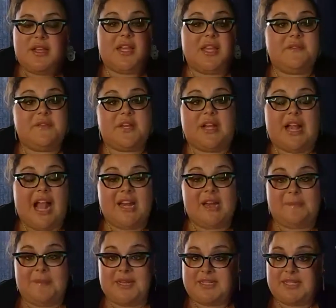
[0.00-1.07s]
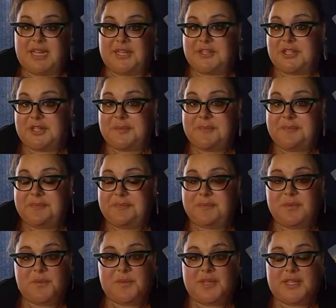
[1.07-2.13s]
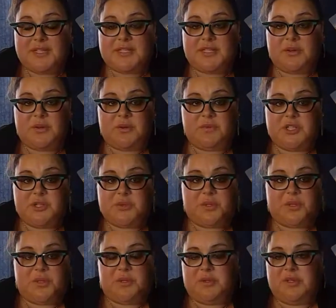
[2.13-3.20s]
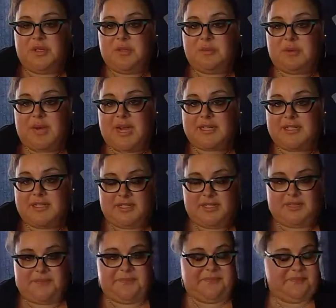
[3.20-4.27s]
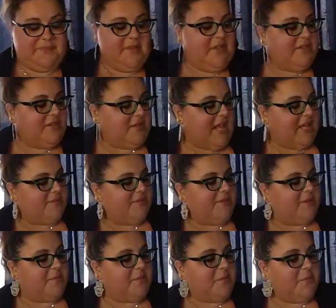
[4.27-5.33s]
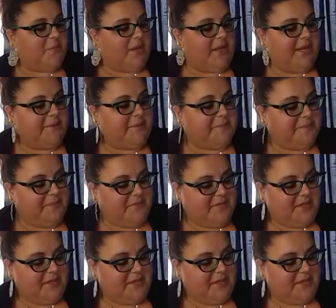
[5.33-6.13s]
Even a guided meditation would be considered a ritual practice. So that's for number 1.